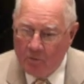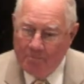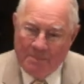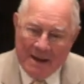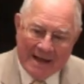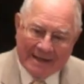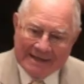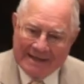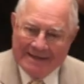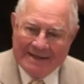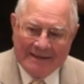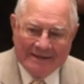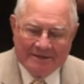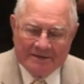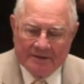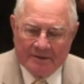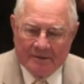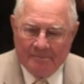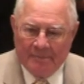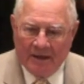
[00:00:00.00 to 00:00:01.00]
Go back
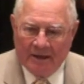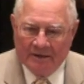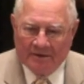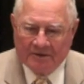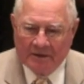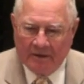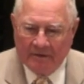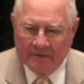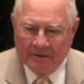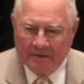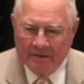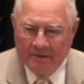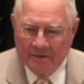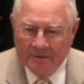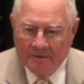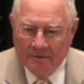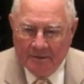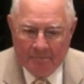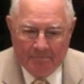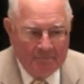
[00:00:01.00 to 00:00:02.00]
against the military.
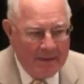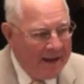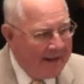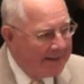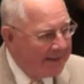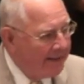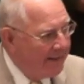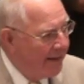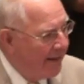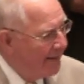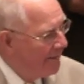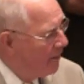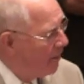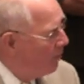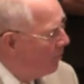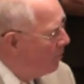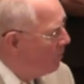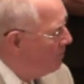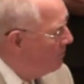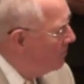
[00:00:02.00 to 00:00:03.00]
Mac and I
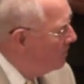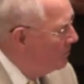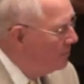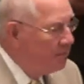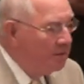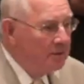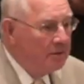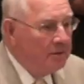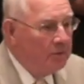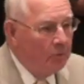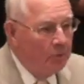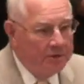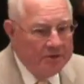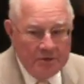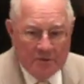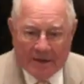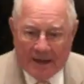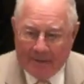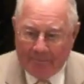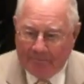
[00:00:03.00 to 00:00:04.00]
know,
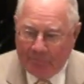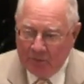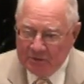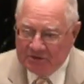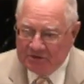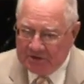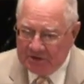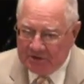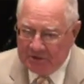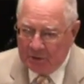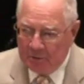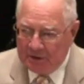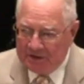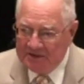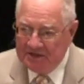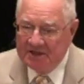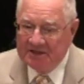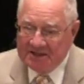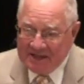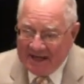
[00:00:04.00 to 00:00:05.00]
when you got pushed to do
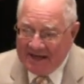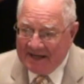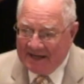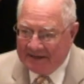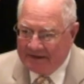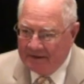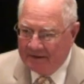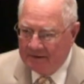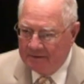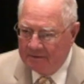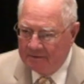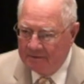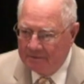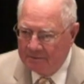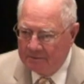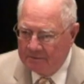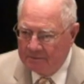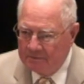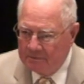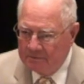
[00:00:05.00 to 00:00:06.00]
it, you did
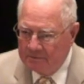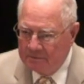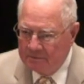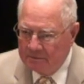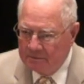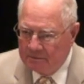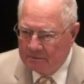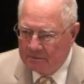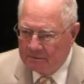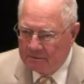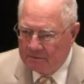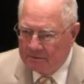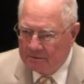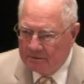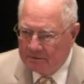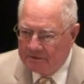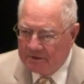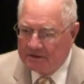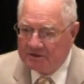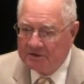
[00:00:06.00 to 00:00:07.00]
it.
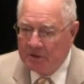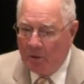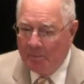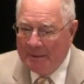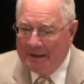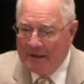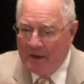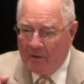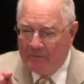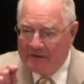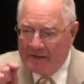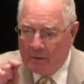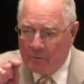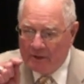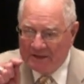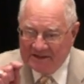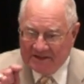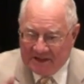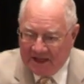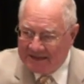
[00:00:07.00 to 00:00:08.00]
There's nobody over
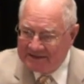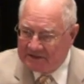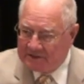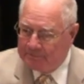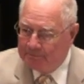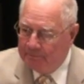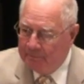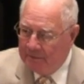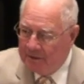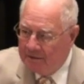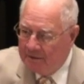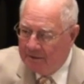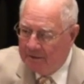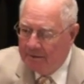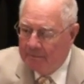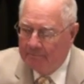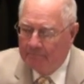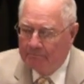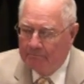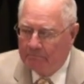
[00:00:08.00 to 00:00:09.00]
there with guts
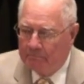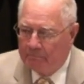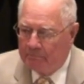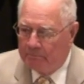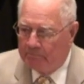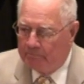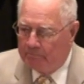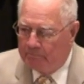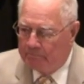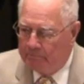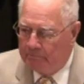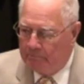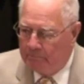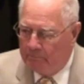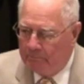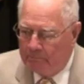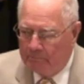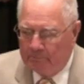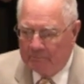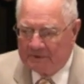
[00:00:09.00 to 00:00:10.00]

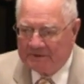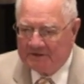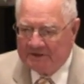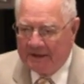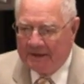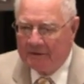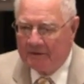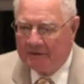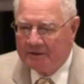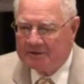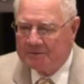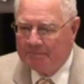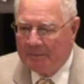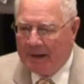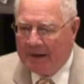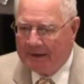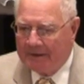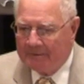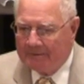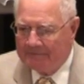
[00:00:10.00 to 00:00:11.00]
but Senator
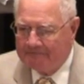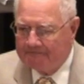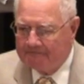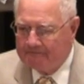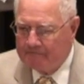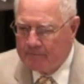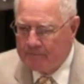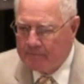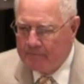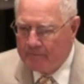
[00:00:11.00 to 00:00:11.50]
Spot.